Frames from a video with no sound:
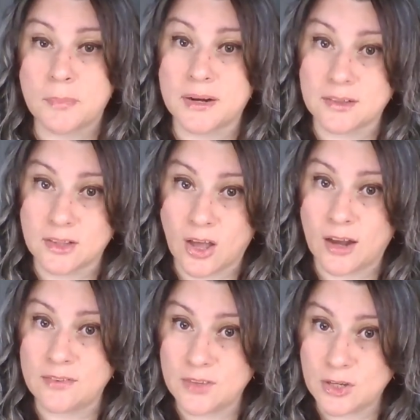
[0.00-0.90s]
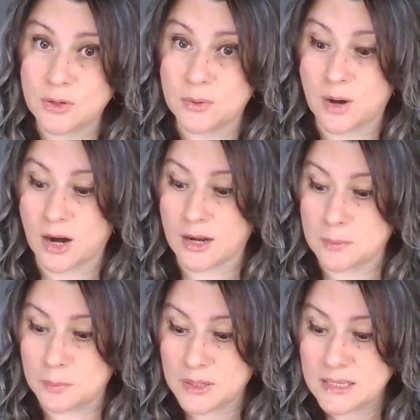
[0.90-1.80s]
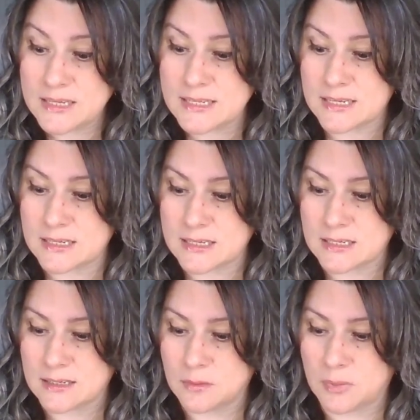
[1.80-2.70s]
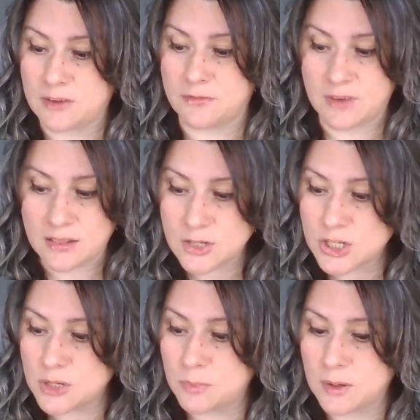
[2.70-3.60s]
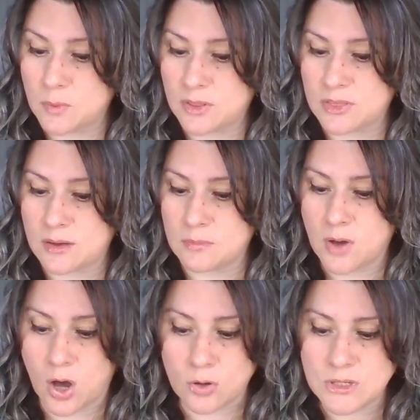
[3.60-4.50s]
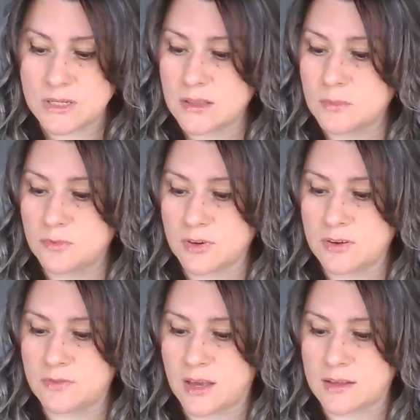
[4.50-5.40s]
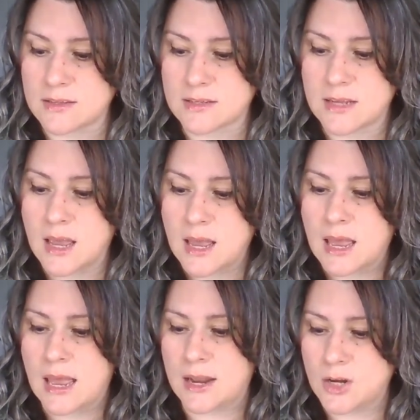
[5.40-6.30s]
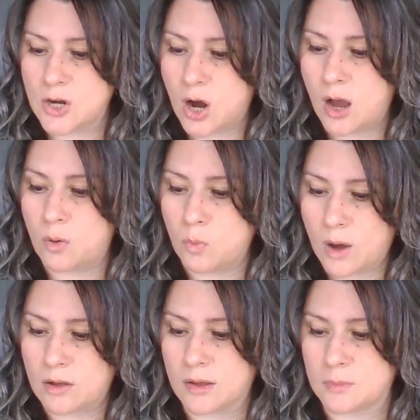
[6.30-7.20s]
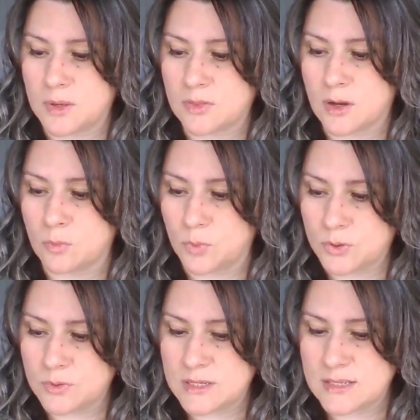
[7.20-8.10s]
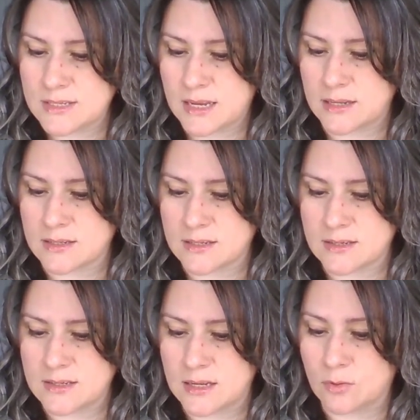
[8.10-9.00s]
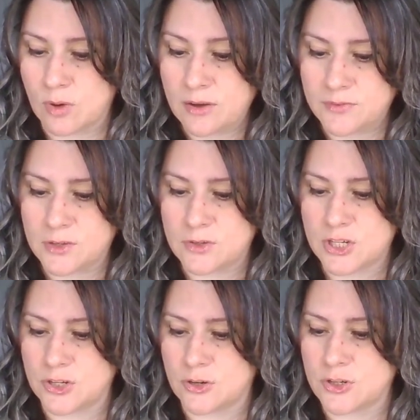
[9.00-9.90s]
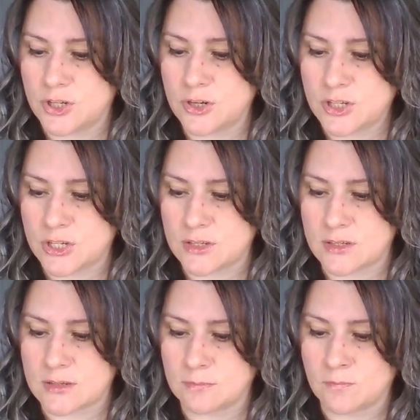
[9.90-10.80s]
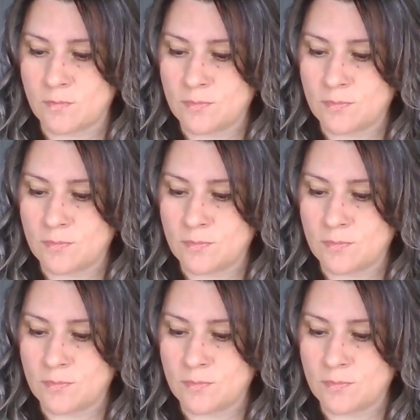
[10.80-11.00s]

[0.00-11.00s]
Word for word: but a lot of you are complicit by fellowshipping with them, hosting them for events, and not welcoming their wounded saints to seek refuge in your churches